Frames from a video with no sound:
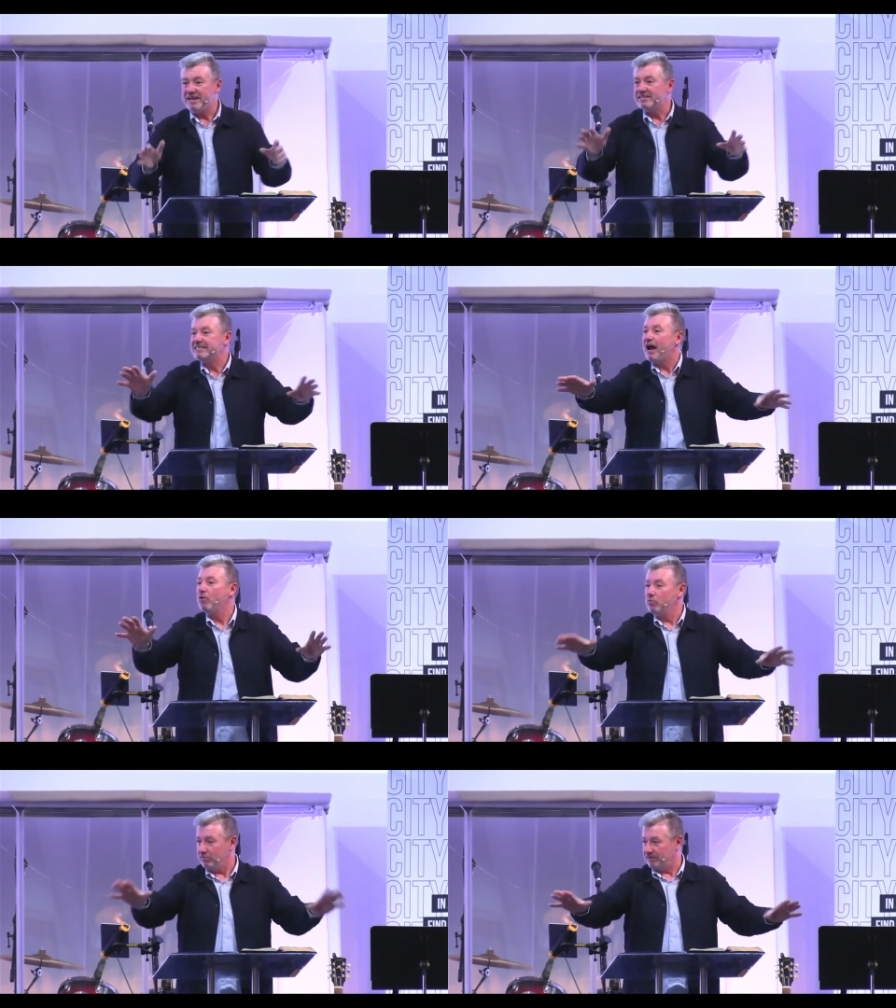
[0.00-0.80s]
are
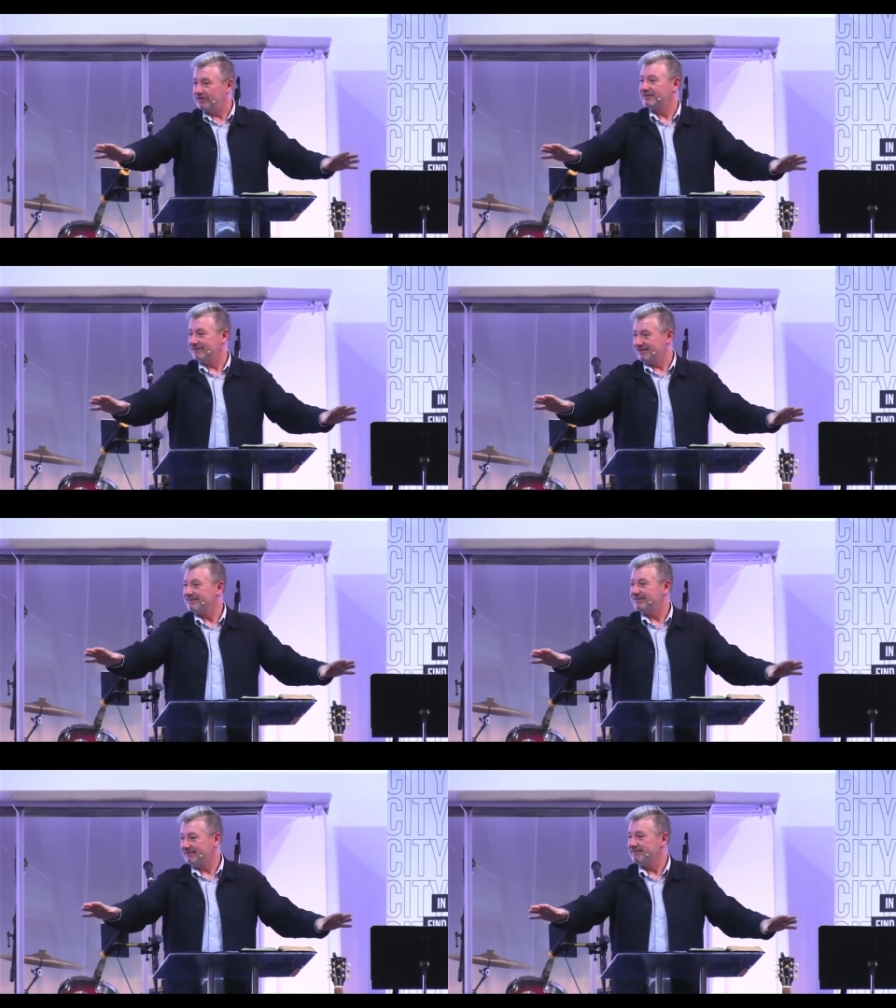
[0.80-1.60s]
down.
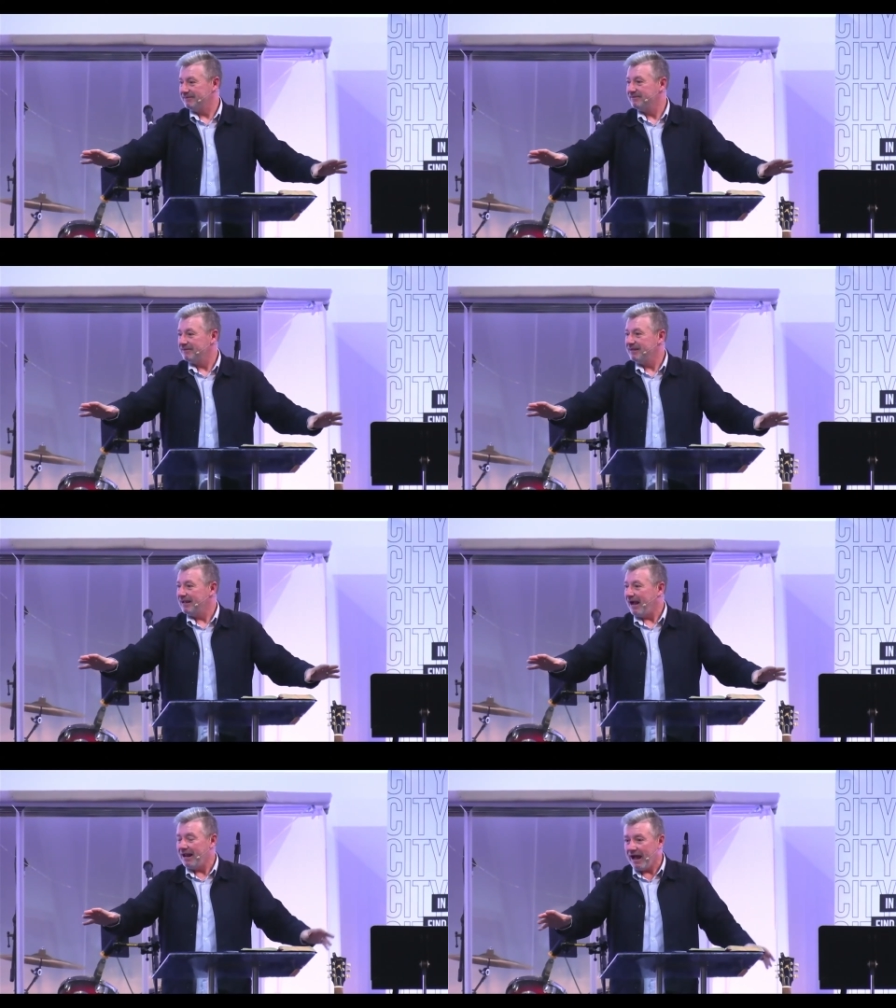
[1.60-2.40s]

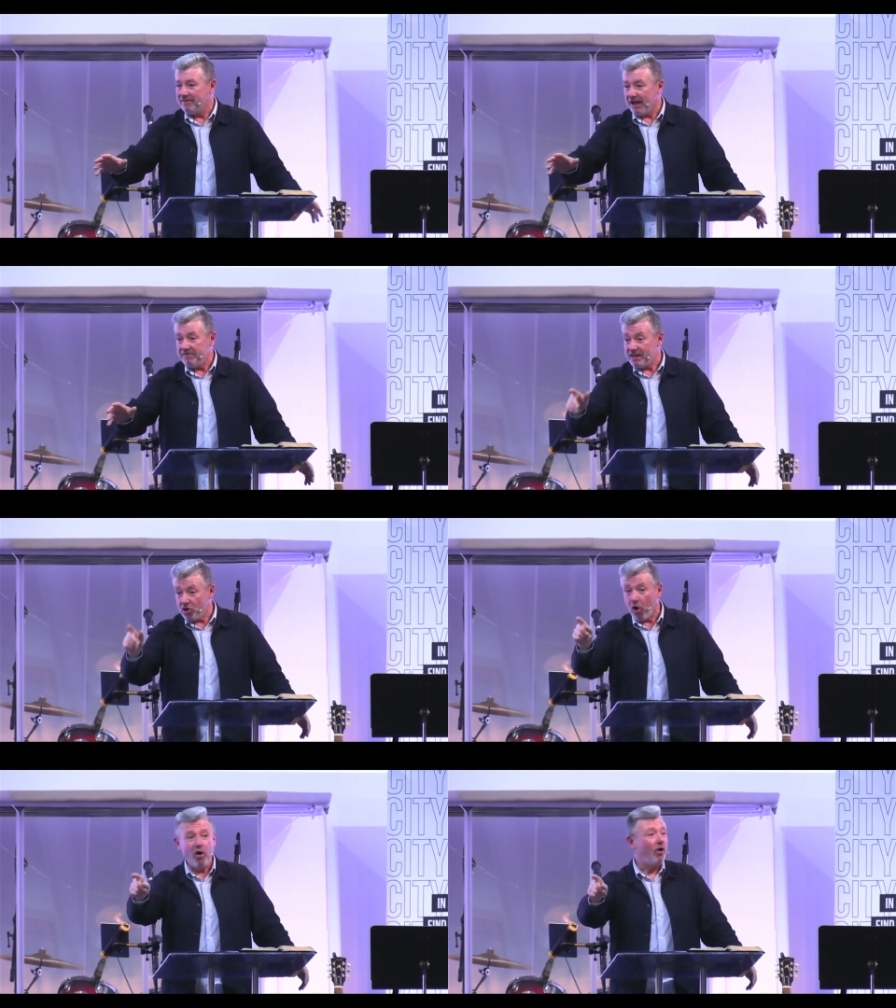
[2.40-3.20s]
And, and, and they
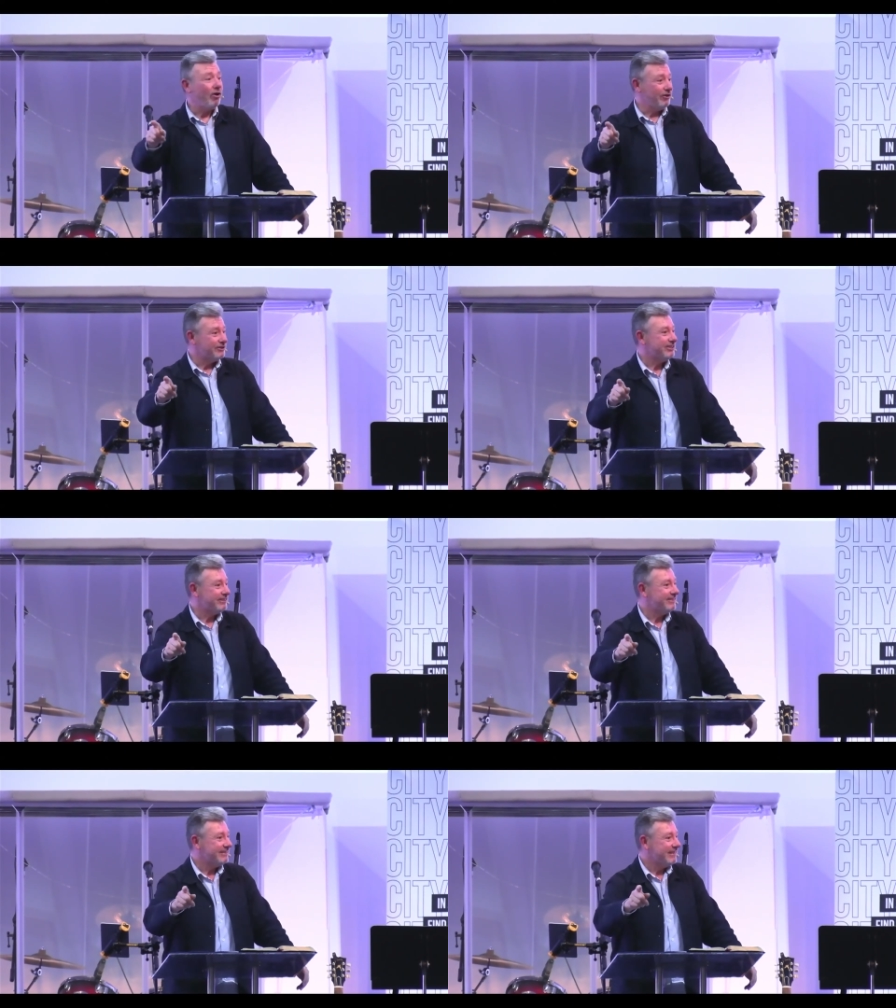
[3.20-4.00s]
called
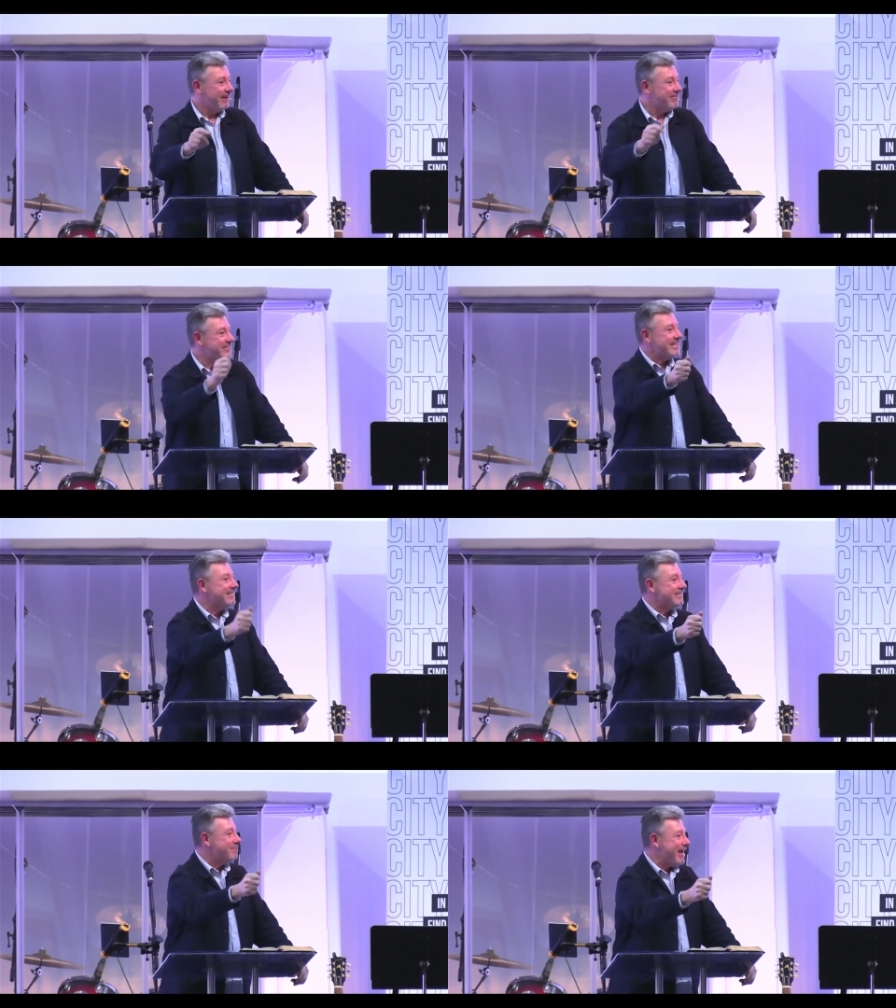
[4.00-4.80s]
and they
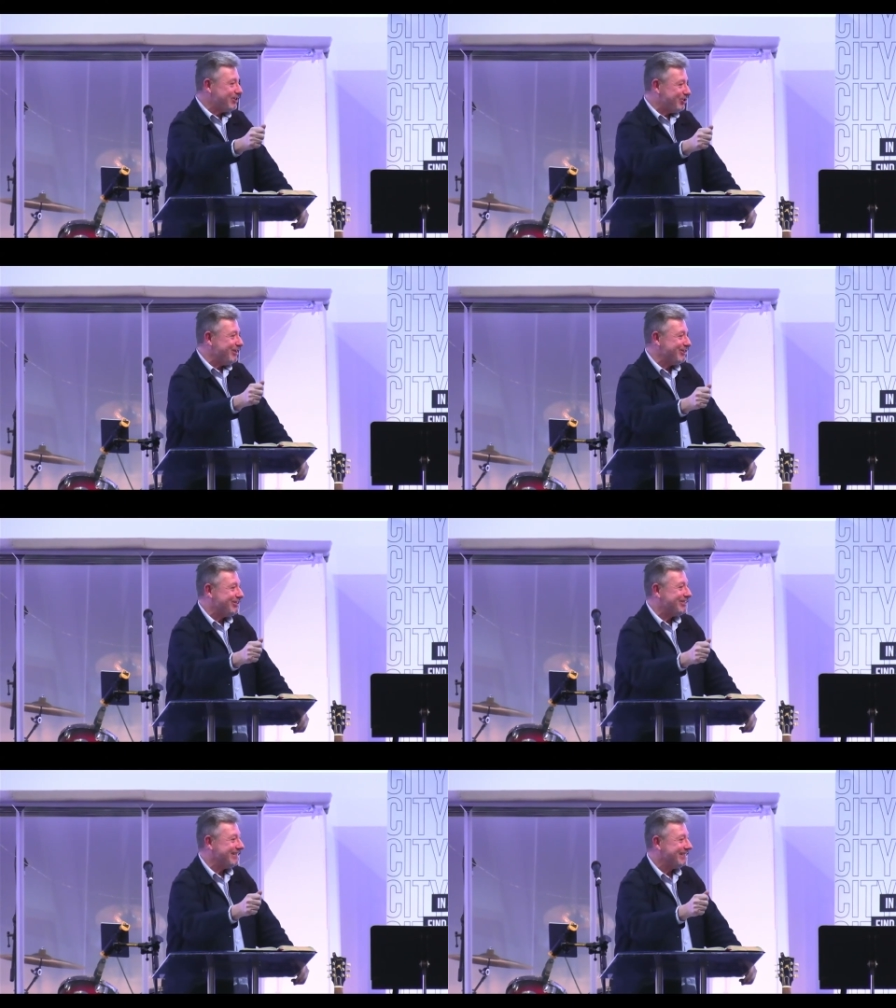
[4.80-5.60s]
sent a
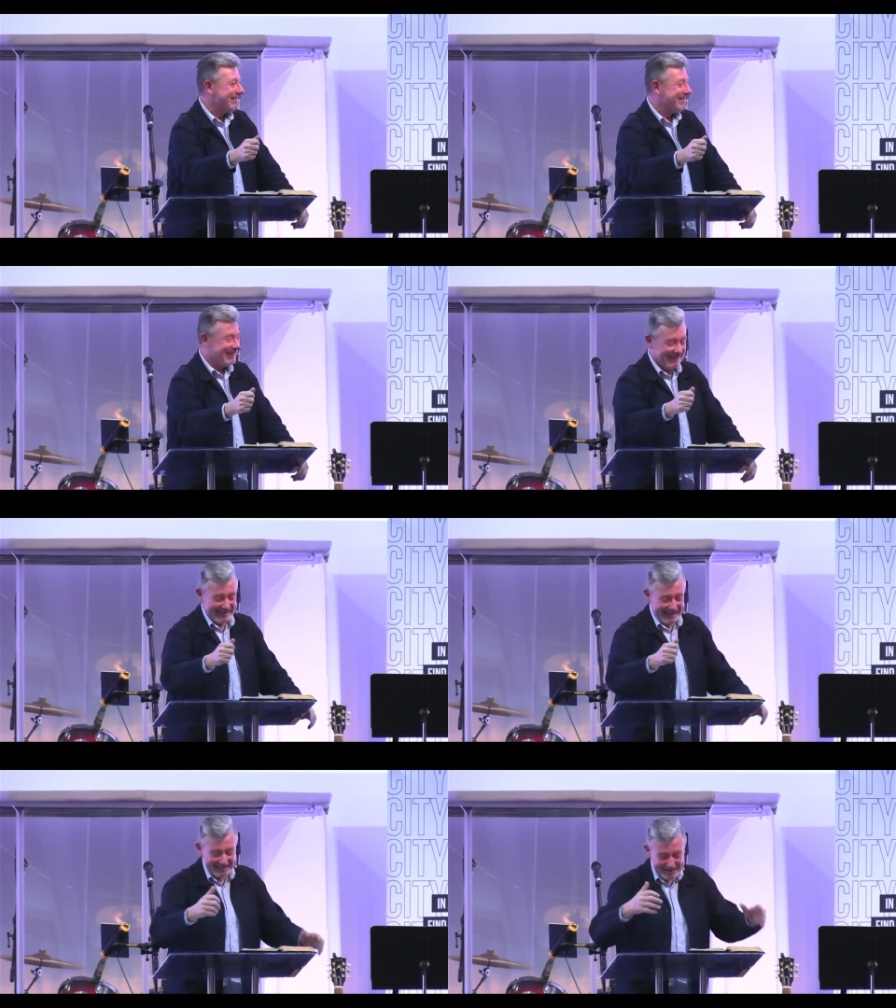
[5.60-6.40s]
message and it